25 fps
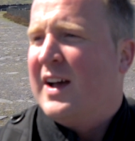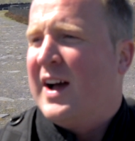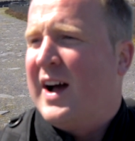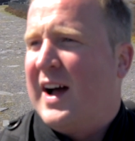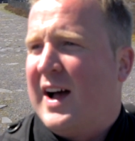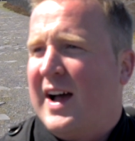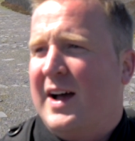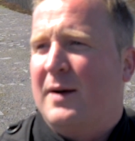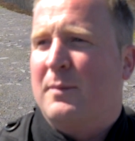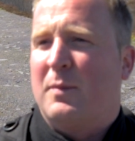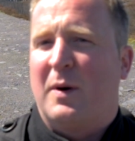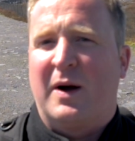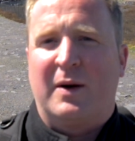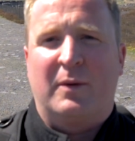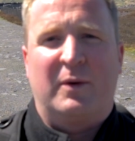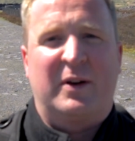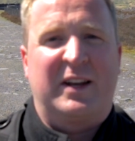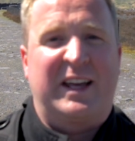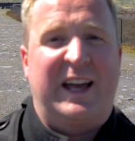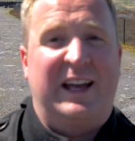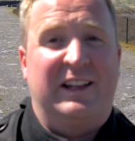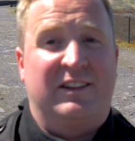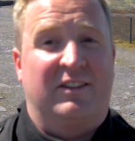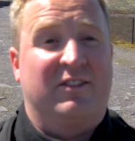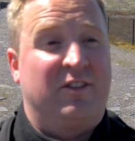But I want
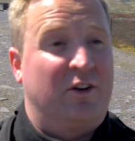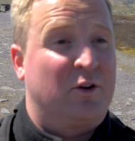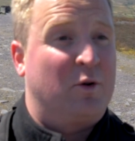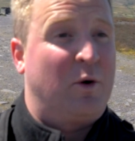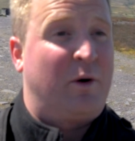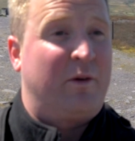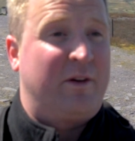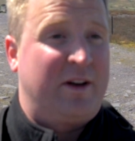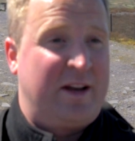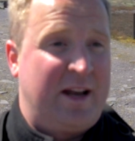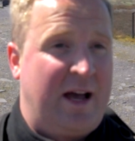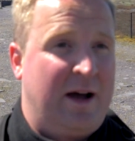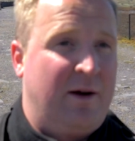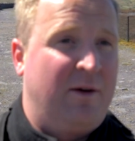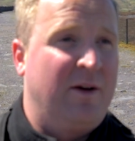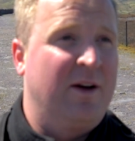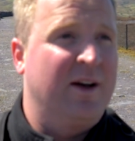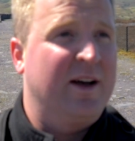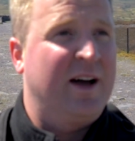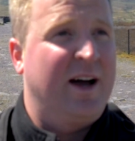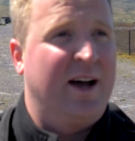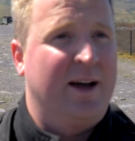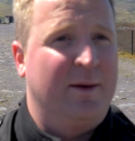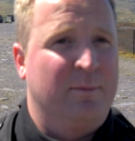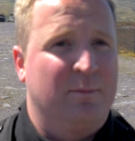to get into the quarry now.
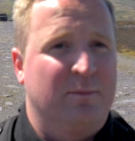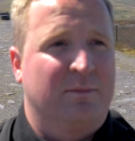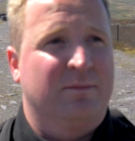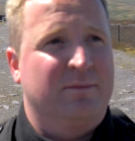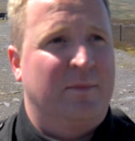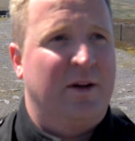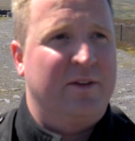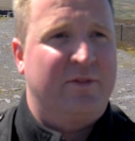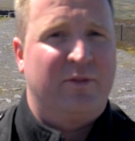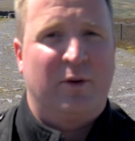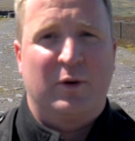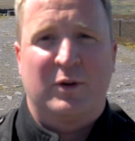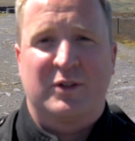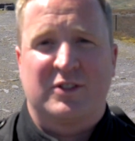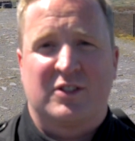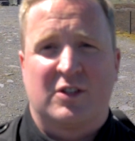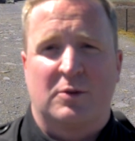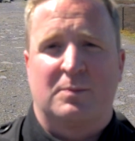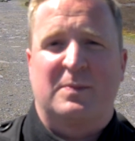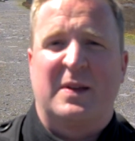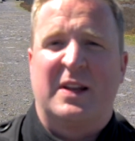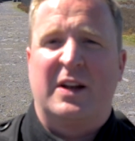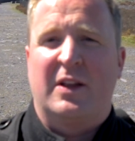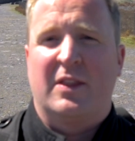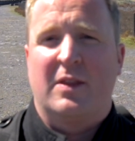My focus
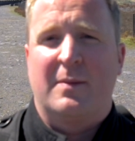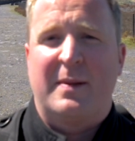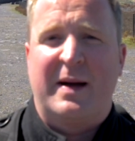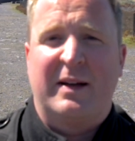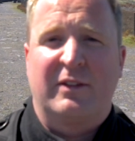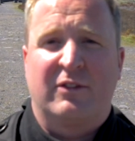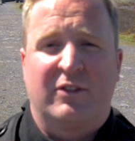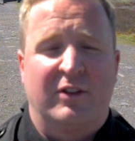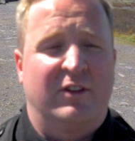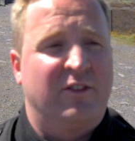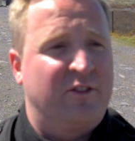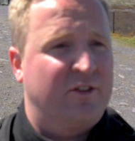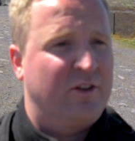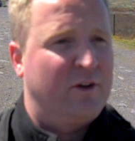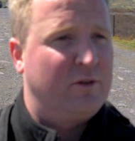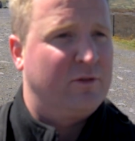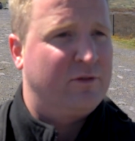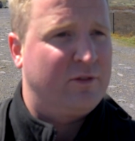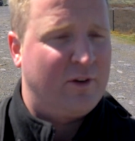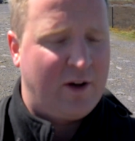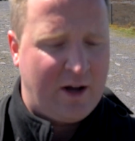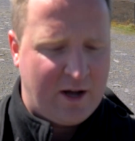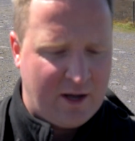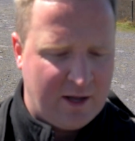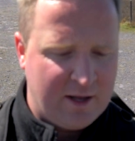has been on the mountains so
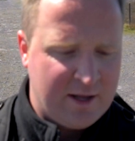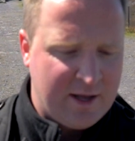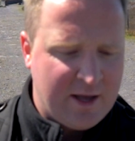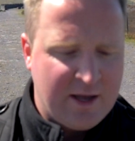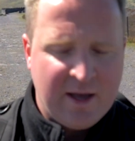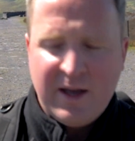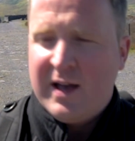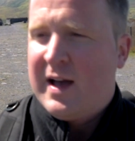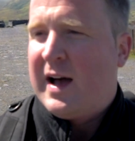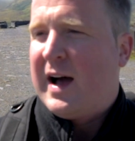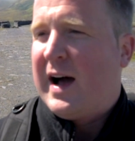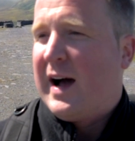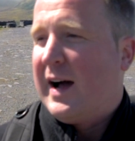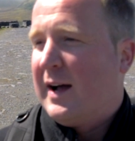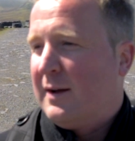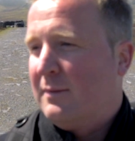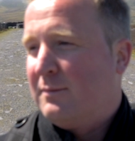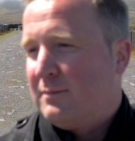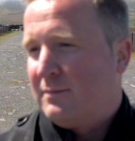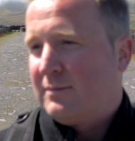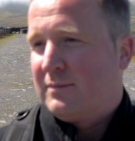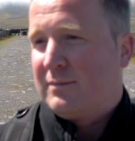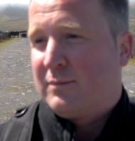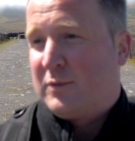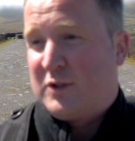far,
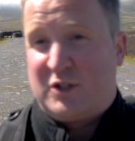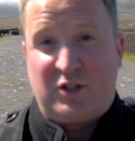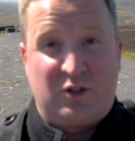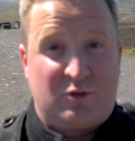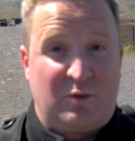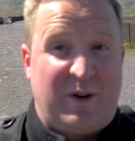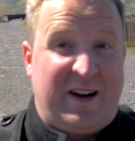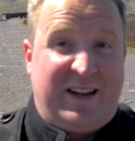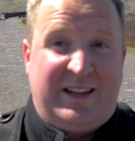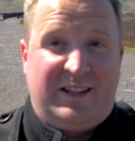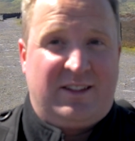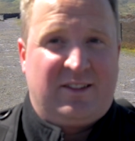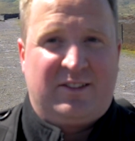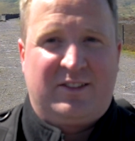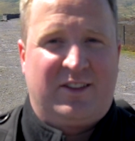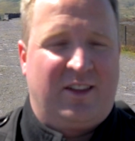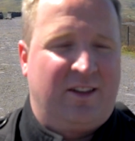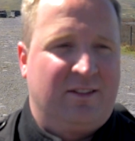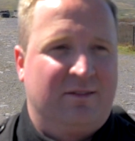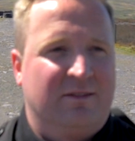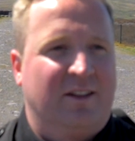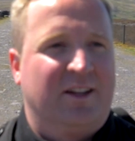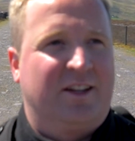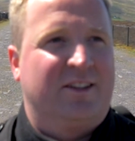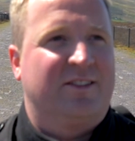which is great because
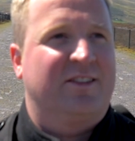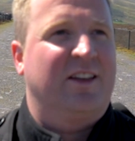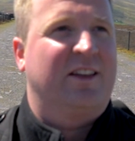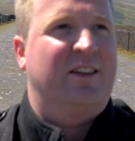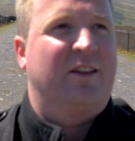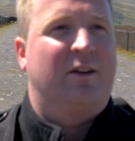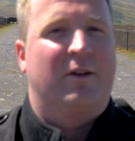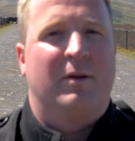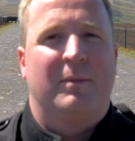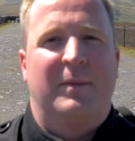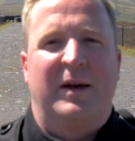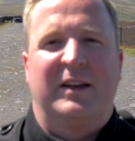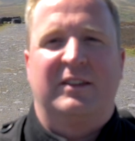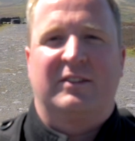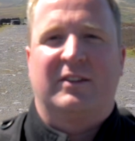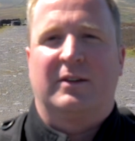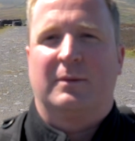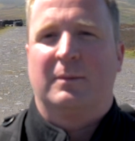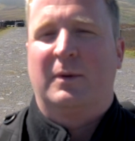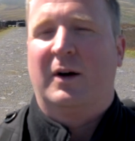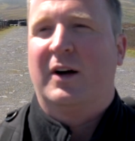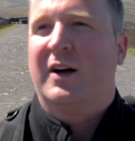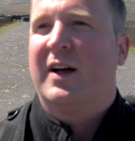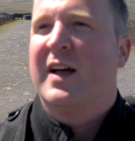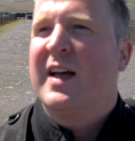like I said, they're
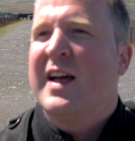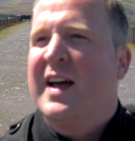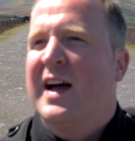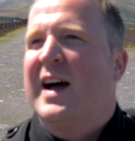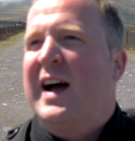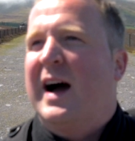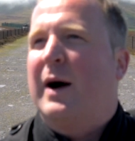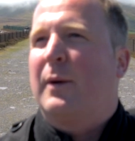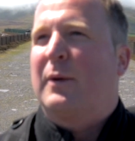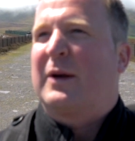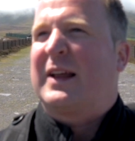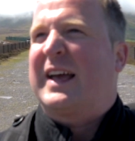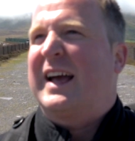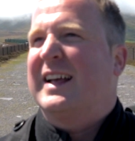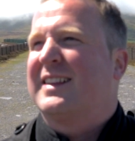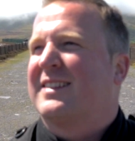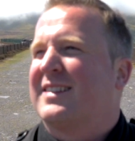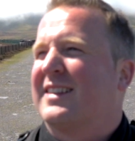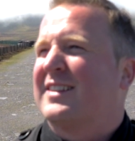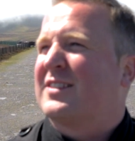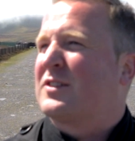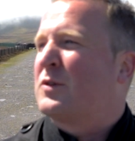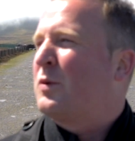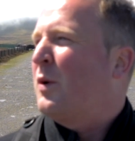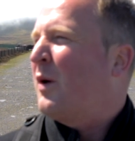amazing, but I want to get
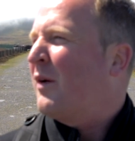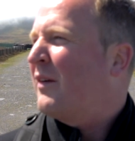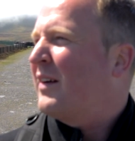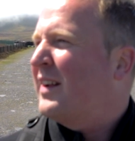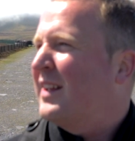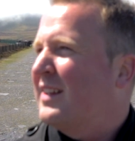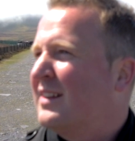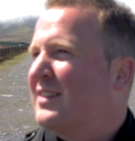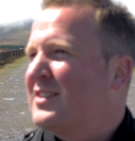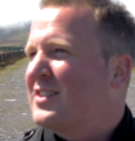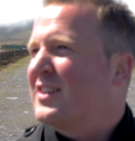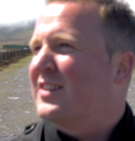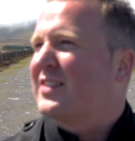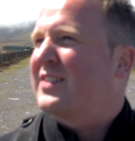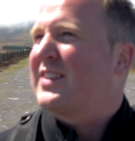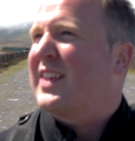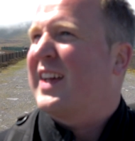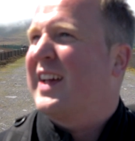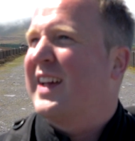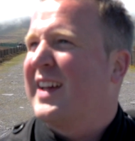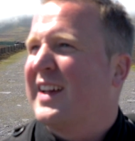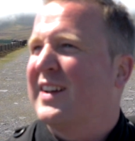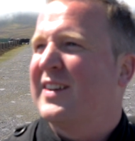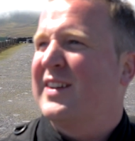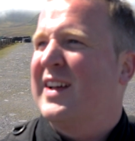into this quarry and just
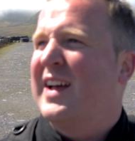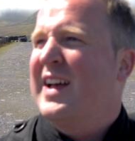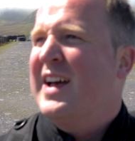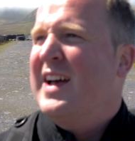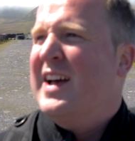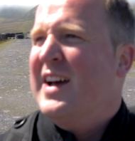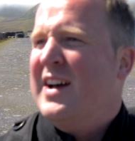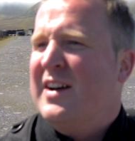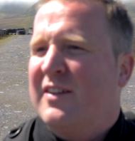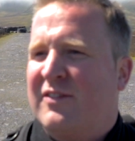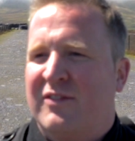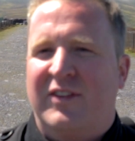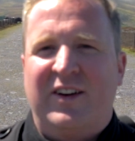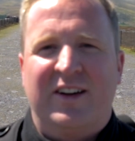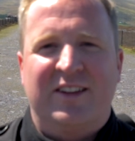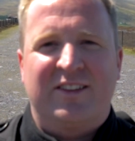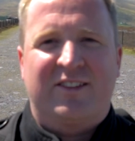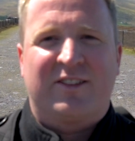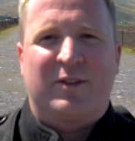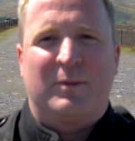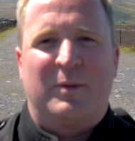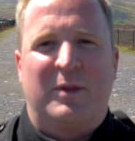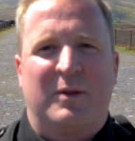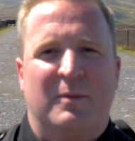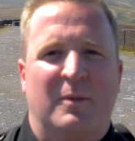find
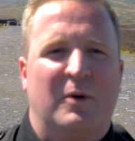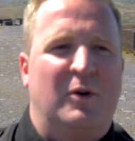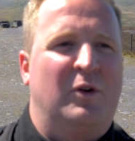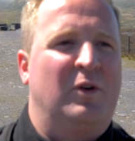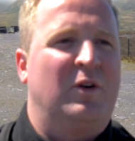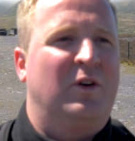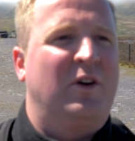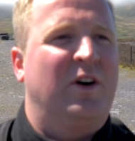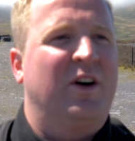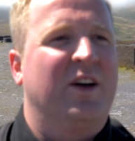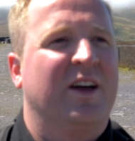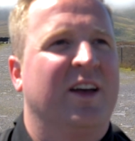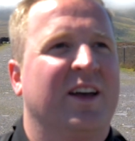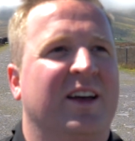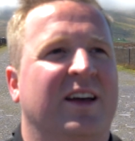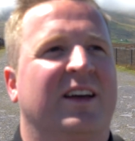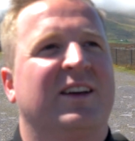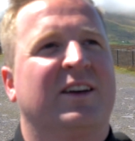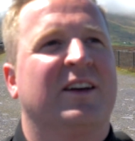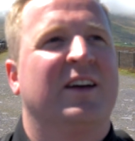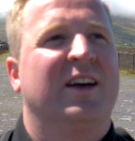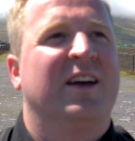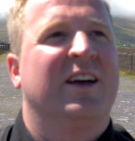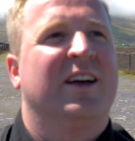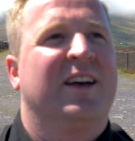some of the more,
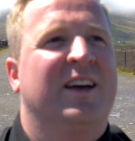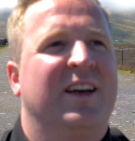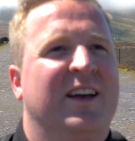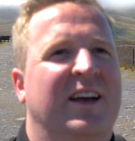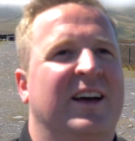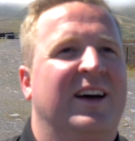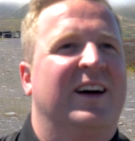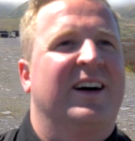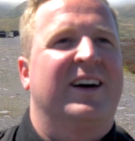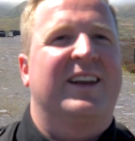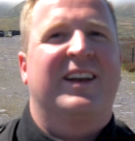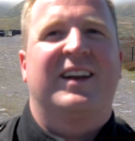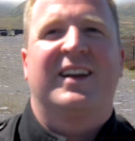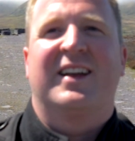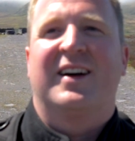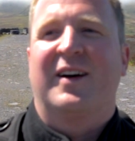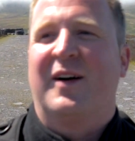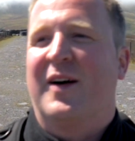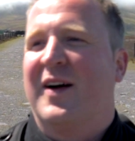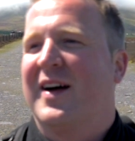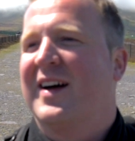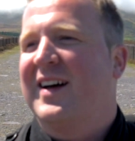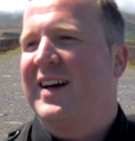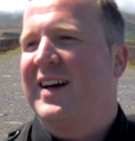I don't know,